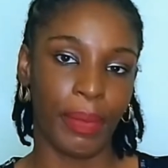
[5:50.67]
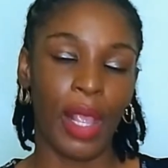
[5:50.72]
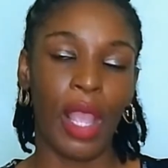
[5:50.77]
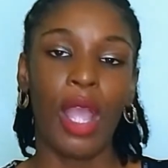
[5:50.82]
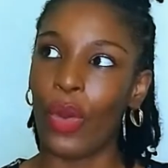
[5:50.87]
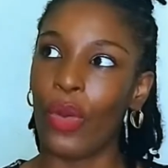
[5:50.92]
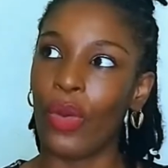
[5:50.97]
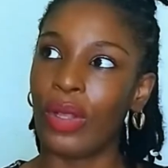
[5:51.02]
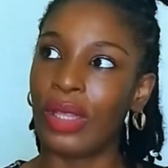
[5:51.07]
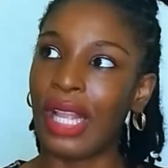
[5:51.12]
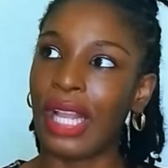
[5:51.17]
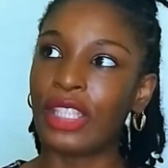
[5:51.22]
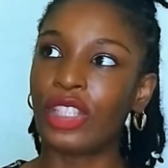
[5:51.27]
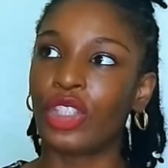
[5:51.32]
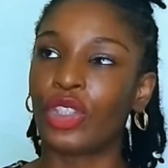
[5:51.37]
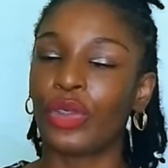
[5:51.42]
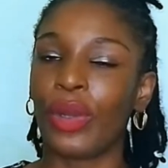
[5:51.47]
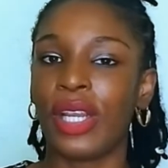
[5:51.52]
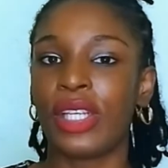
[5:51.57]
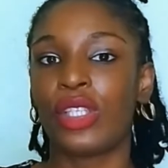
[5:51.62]
So
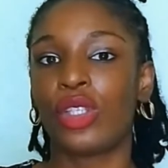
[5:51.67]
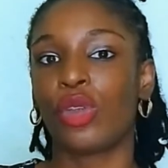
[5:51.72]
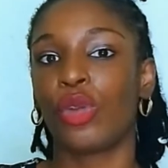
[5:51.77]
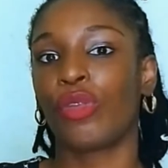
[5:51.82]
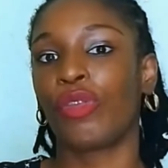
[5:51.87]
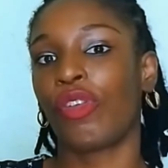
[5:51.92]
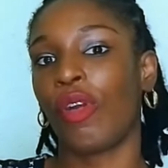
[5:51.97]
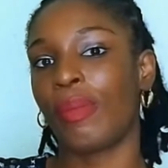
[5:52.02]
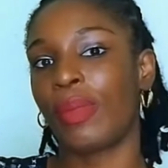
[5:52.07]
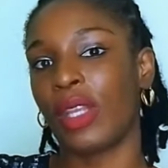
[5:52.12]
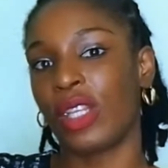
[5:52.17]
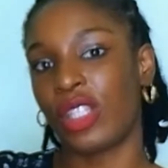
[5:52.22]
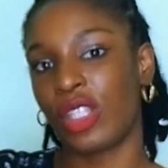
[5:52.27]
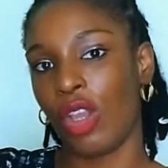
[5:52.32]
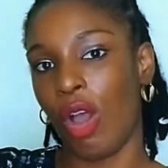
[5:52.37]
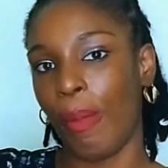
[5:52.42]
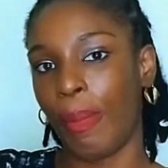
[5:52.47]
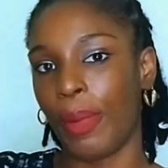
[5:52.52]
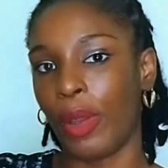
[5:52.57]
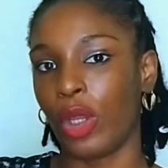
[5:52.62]
let's dress you from the
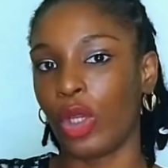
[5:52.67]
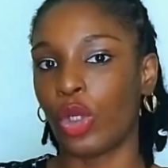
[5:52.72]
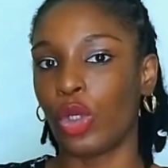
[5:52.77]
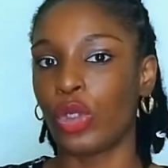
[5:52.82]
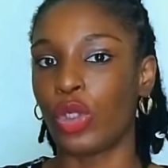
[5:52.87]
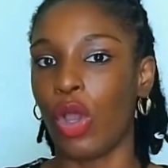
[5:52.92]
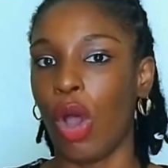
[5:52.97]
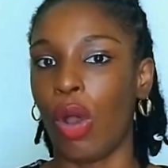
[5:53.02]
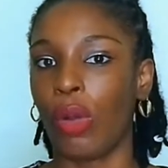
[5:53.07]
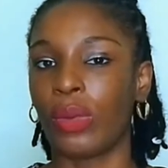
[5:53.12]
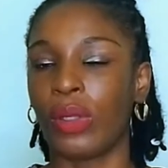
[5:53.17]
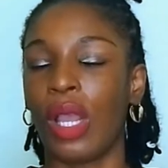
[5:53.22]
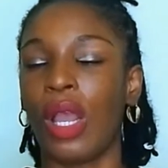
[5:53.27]
top go down.